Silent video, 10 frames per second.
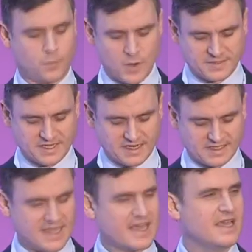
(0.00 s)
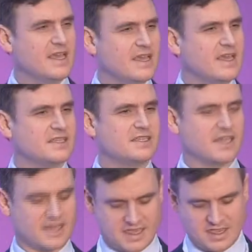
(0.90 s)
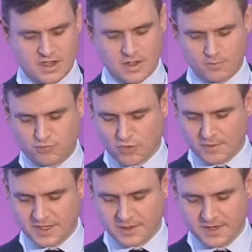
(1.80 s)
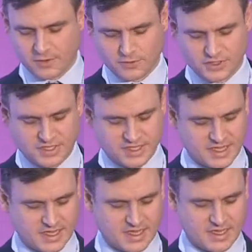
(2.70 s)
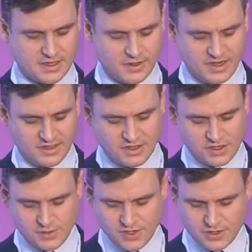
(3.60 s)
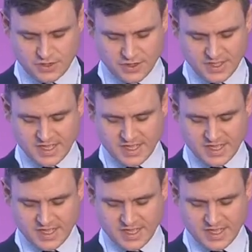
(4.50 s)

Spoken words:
website is there. It's probably going to be launched early in the new year,